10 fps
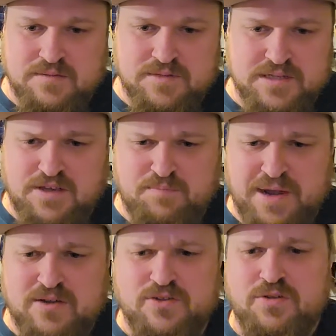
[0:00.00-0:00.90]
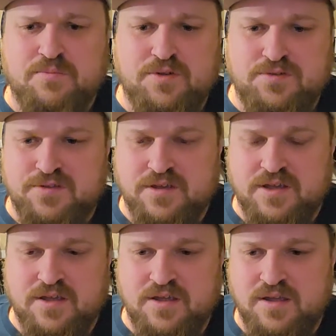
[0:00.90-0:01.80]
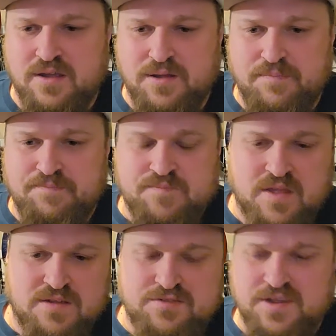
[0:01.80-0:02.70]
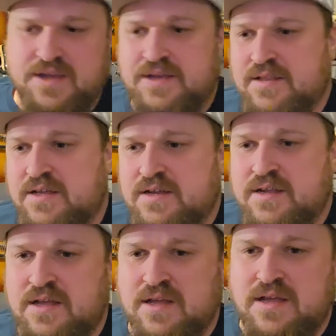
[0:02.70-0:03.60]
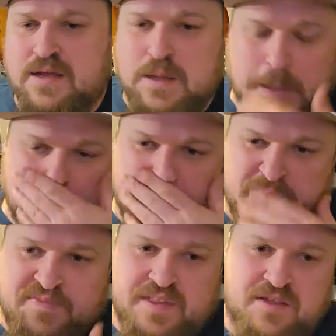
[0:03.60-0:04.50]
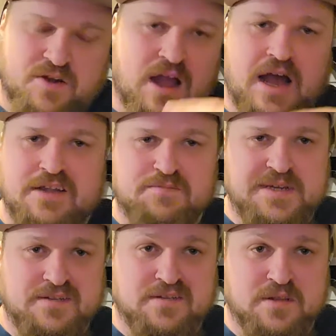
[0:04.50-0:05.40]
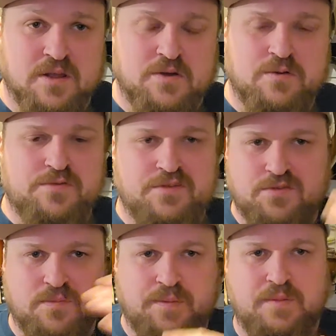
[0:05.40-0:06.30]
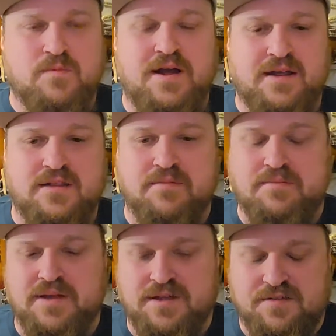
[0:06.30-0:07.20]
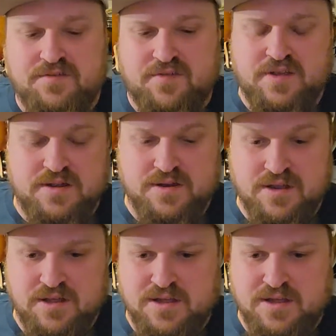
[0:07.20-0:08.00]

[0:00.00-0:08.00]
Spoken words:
he compared it to music, saying that your highs, mids, and lows, this will be right in the mids, and